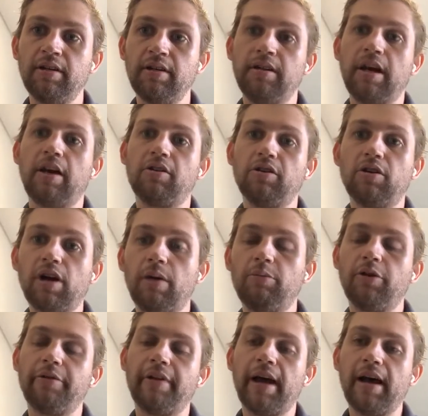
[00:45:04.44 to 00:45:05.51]
Now you
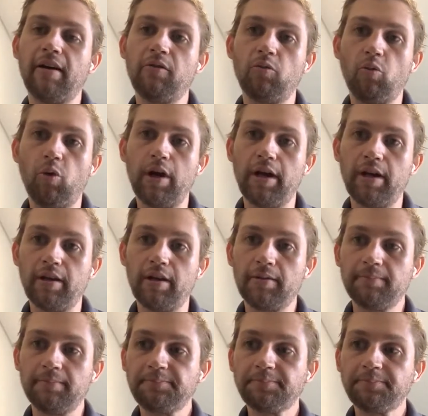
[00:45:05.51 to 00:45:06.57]
couple that with
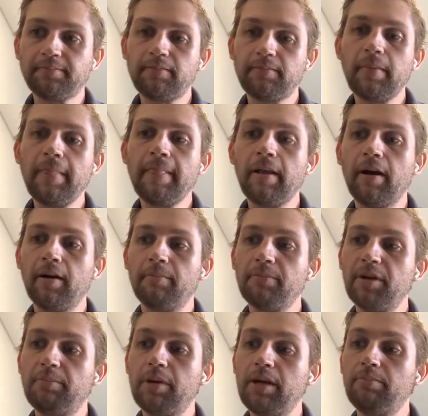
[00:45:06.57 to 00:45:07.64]

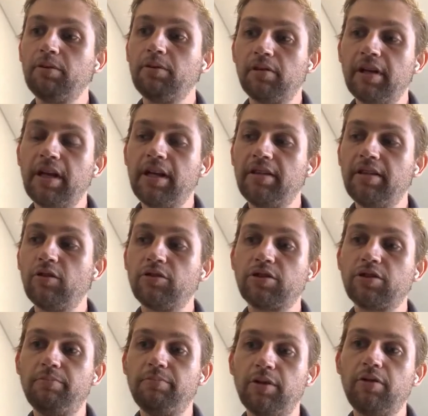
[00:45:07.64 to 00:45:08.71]
the people in those
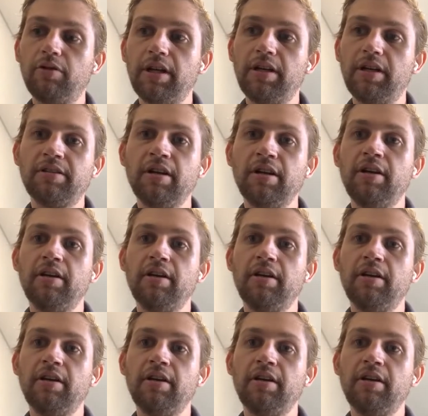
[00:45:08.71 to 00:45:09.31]
communities